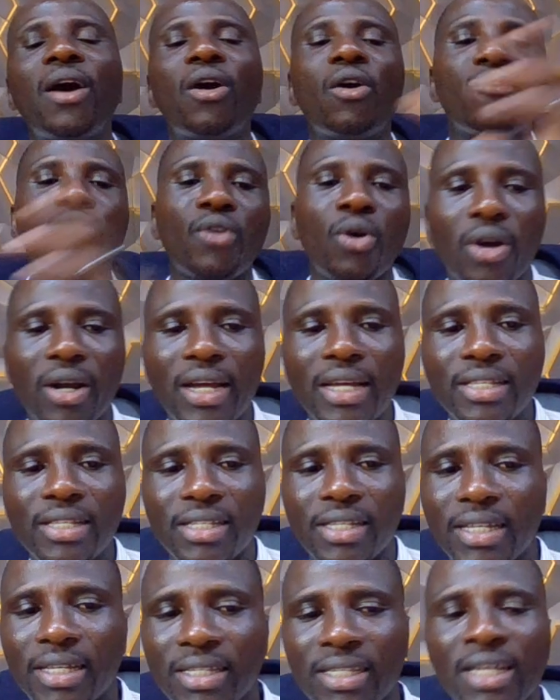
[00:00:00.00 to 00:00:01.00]
of
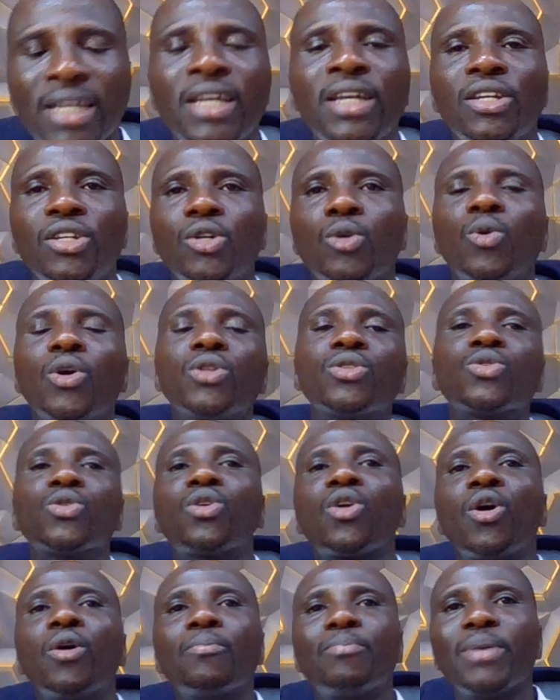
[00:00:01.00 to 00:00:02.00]
currencies, you want to
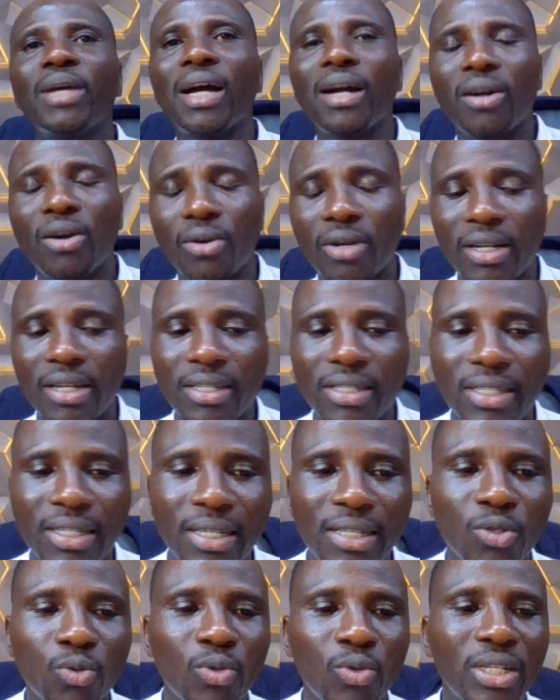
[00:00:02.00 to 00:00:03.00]
compare
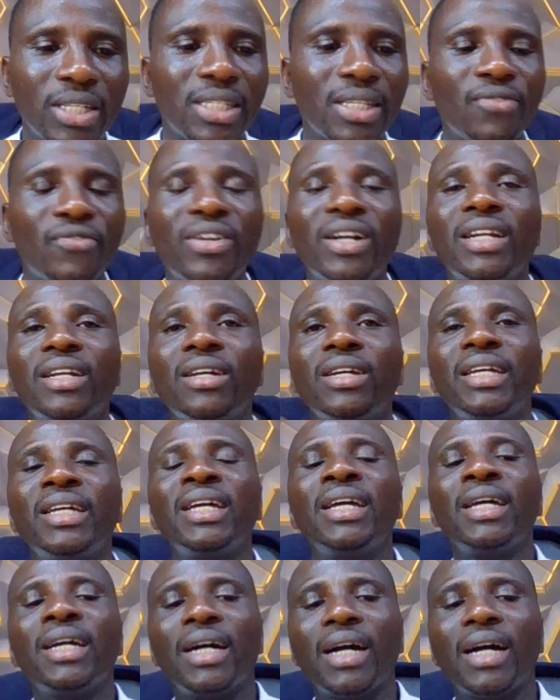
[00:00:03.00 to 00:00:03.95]
currencies with a very